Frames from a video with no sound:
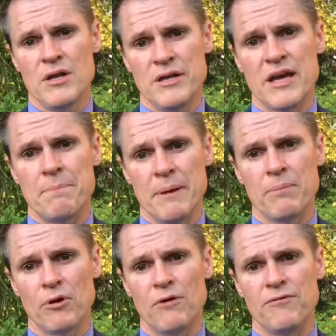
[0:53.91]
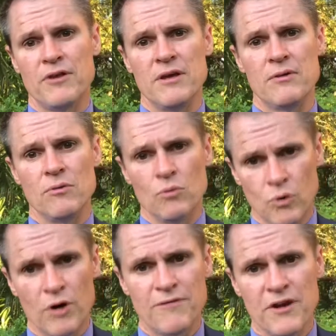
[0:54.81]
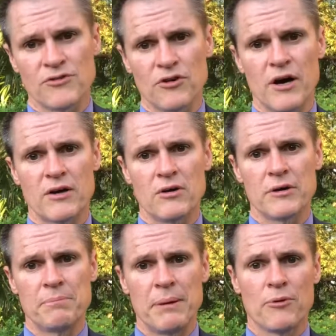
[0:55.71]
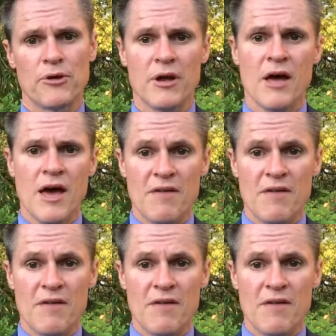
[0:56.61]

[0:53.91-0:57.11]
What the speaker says: you get people off the welfare cycle and people that